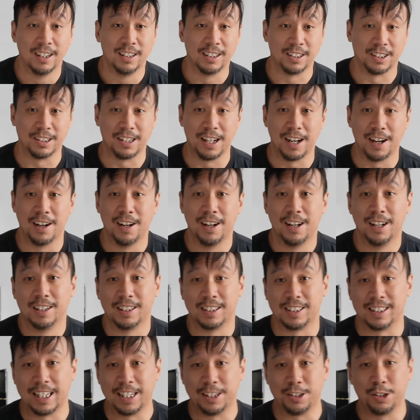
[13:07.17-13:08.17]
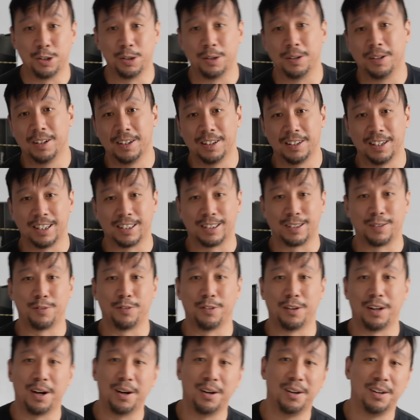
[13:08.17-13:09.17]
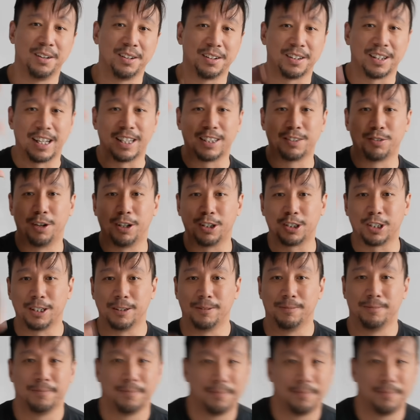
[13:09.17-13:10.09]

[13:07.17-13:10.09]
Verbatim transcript: So yeah, stay tuned. That's it for now. Thanks for watching.